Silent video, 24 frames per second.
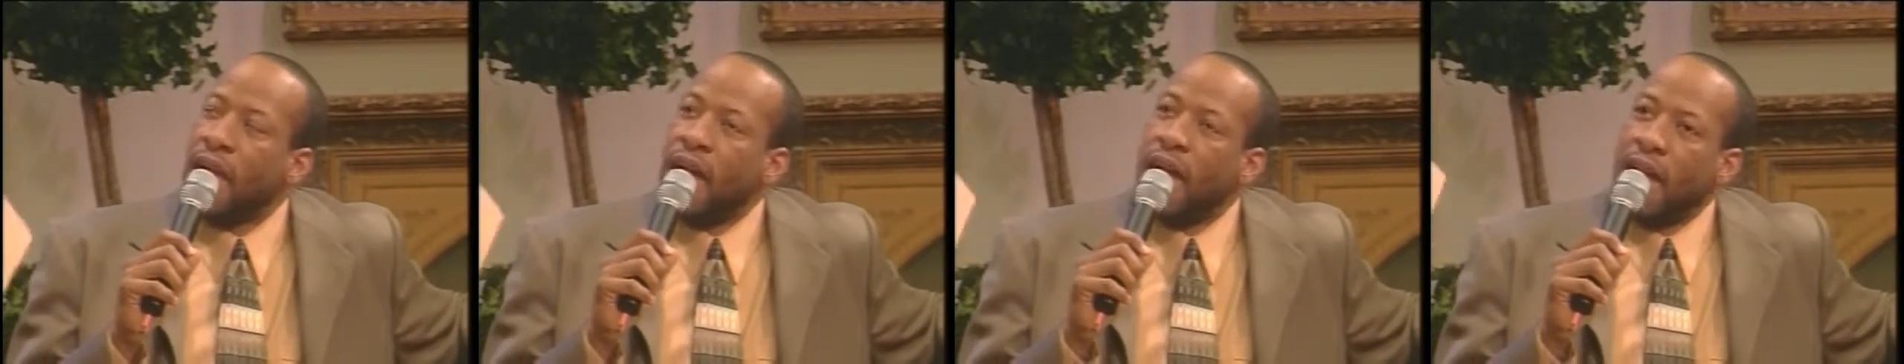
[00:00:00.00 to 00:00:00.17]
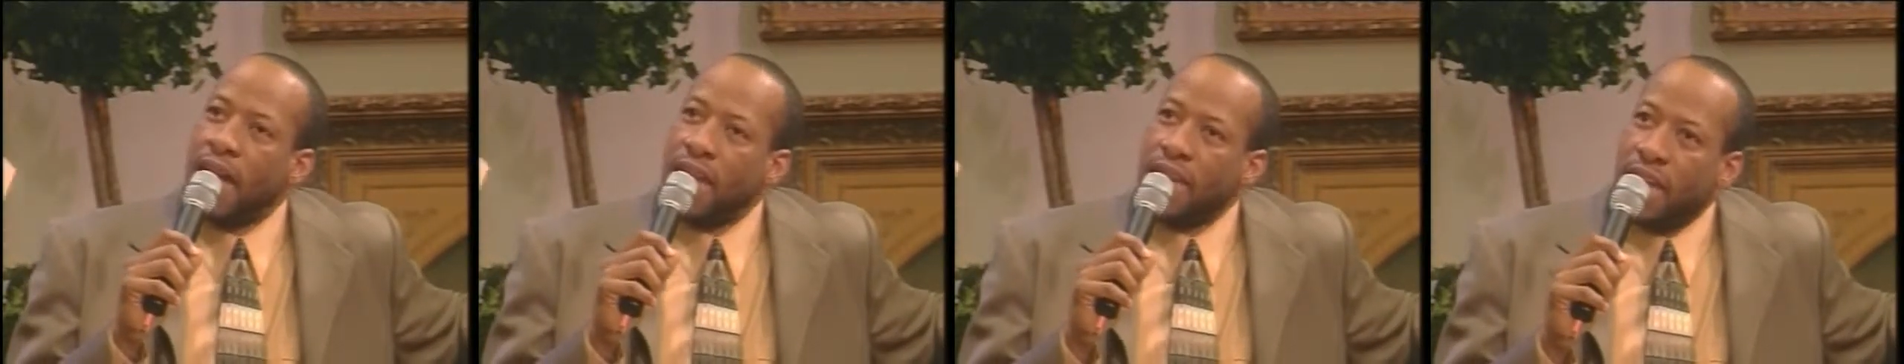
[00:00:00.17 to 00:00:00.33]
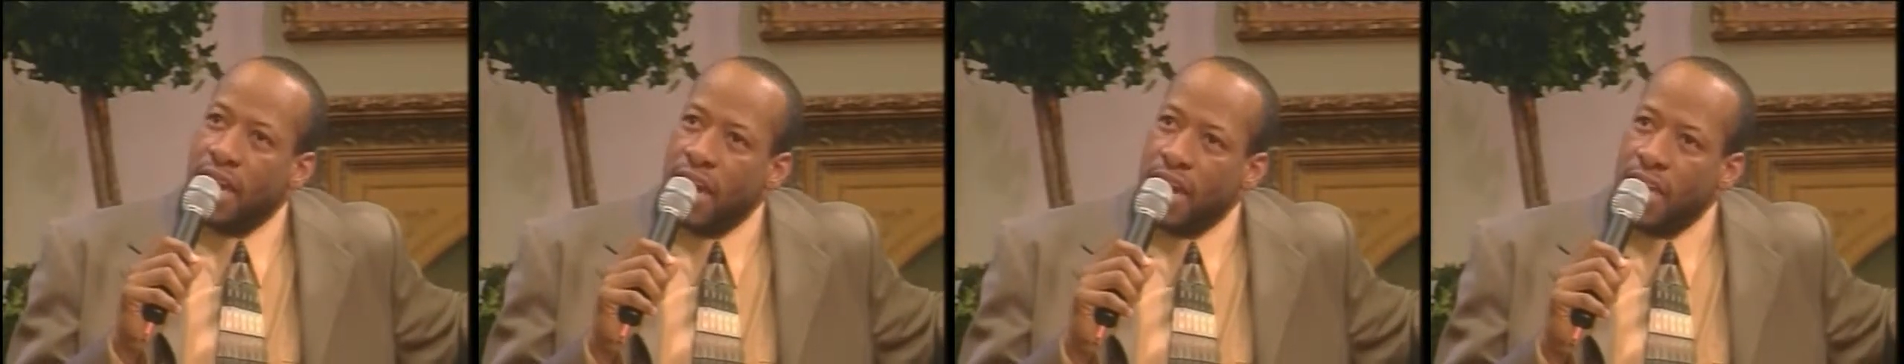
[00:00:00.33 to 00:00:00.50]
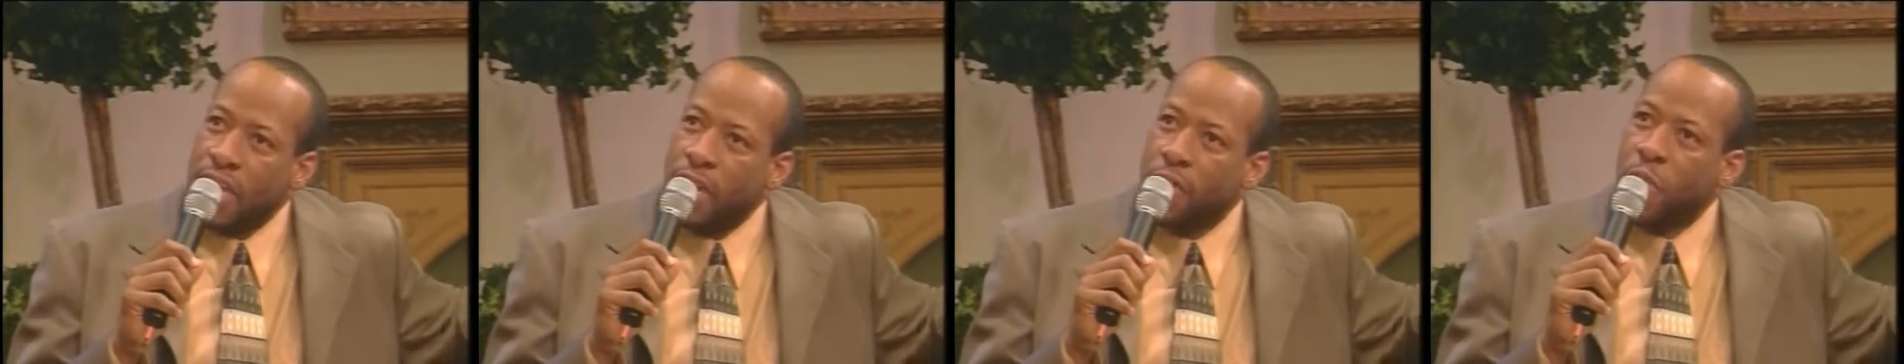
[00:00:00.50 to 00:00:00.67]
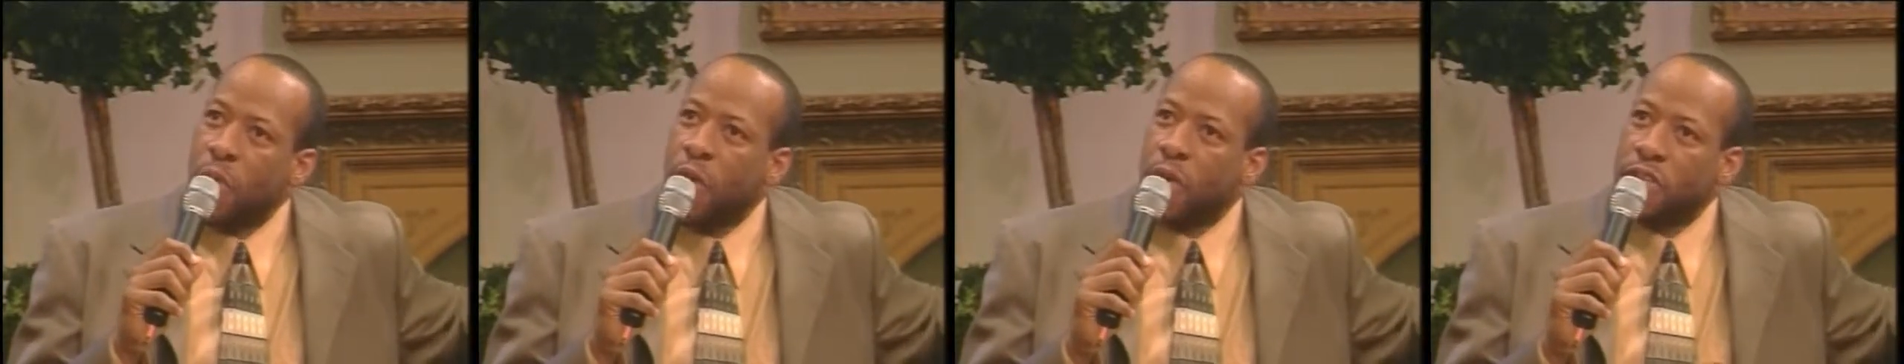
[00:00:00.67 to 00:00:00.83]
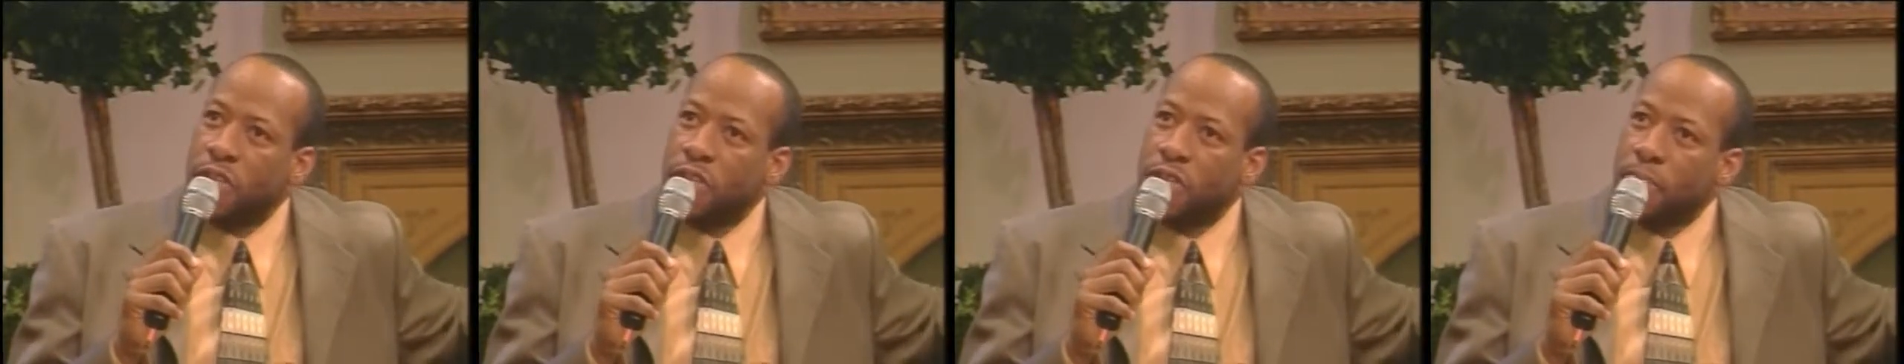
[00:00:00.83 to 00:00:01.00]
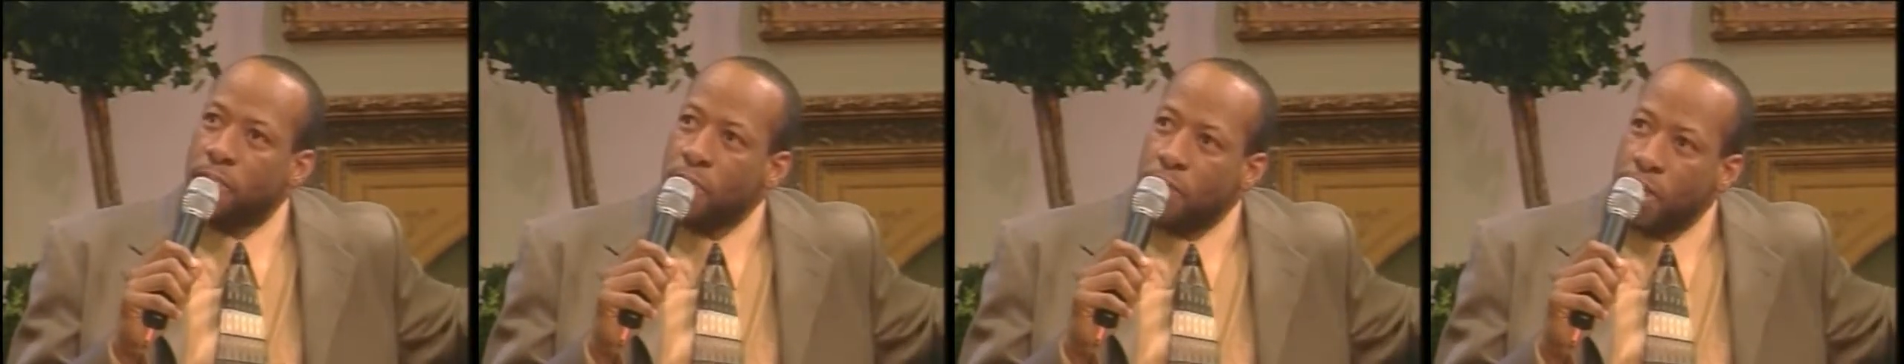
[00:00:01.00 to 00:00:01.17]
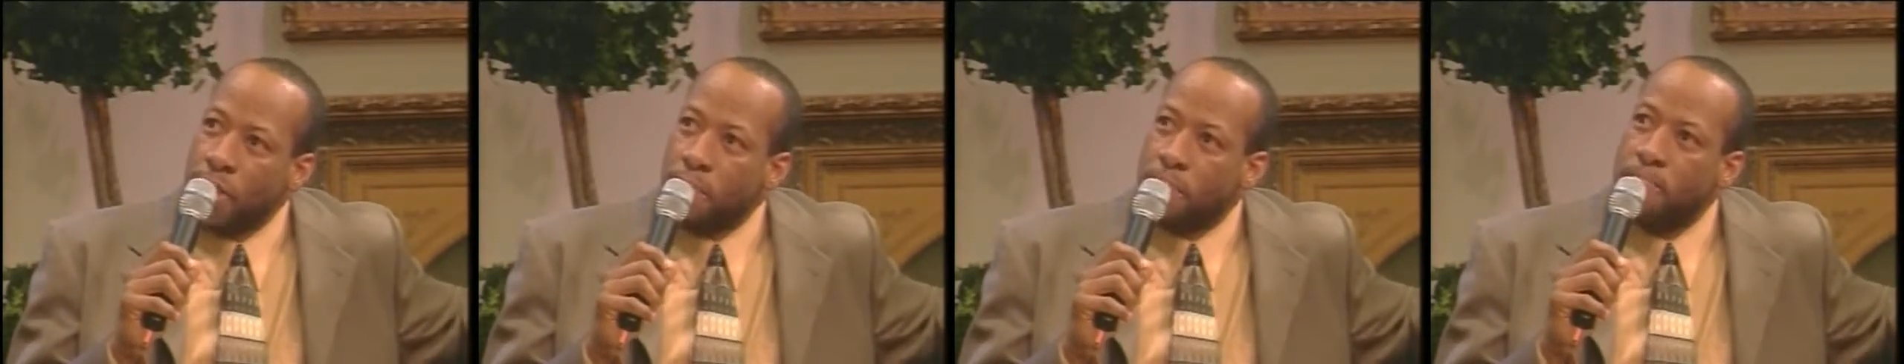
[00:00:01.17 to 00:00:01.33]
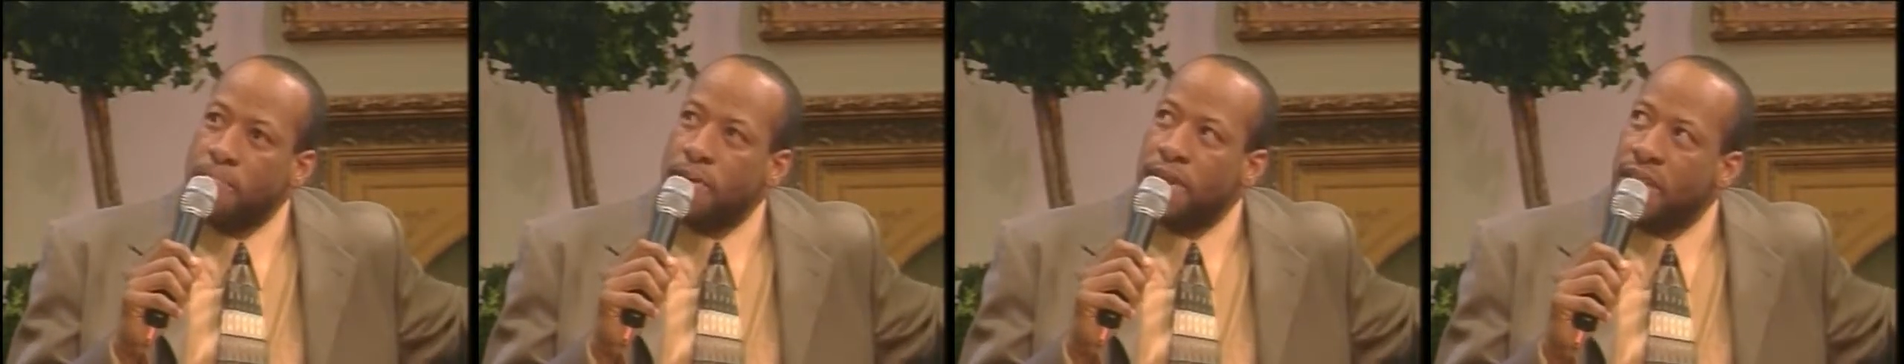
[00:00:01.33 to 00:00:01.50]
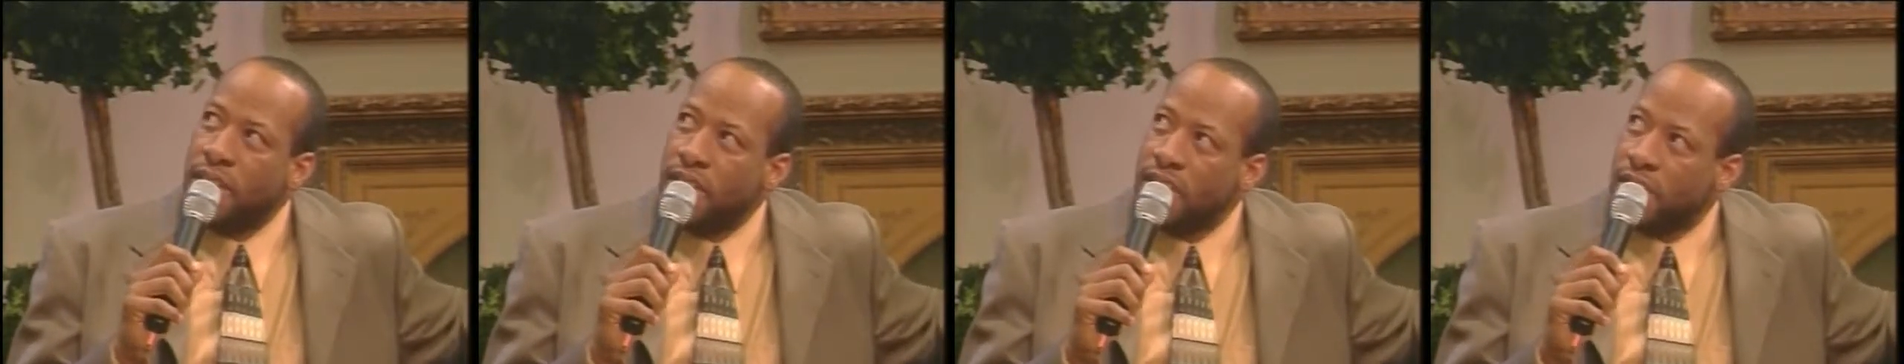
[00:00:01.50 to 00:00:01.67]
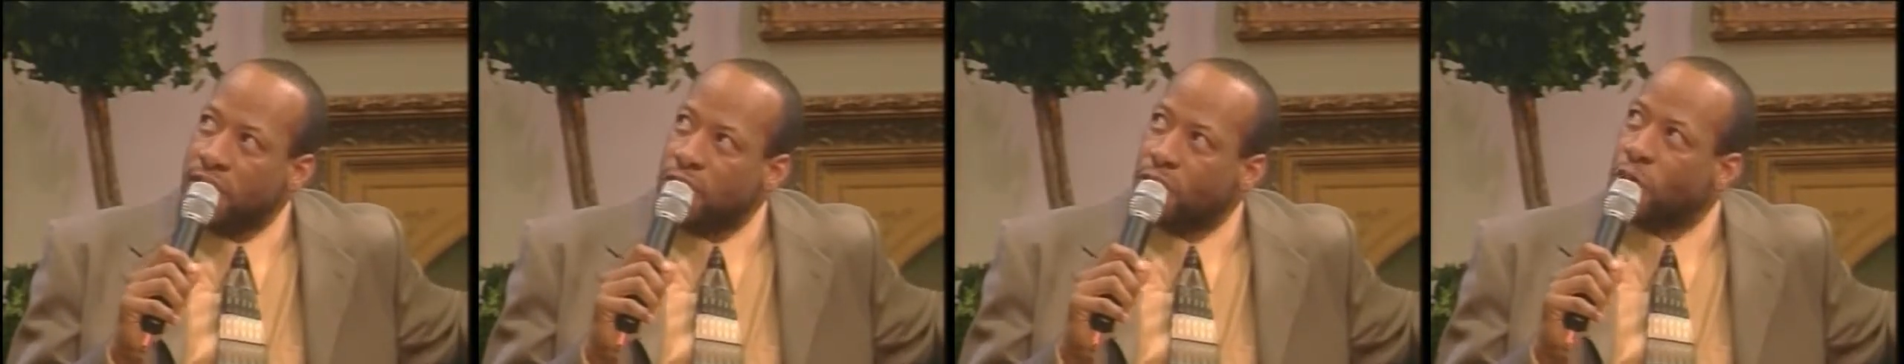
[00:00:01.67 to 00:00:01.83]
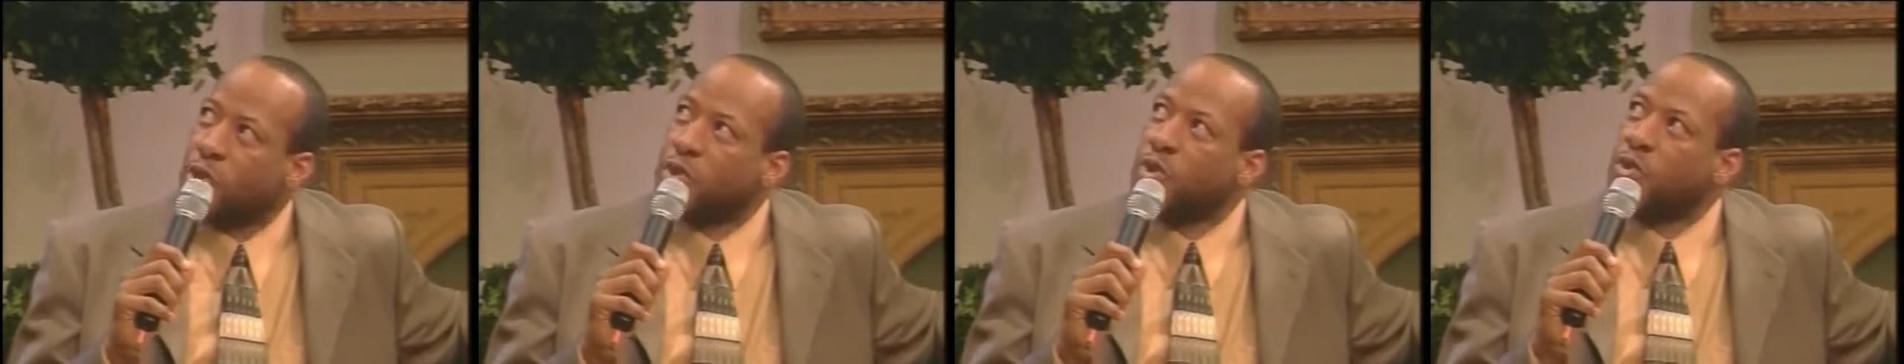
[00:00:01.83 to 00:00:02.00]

And he wanted to bring peace to a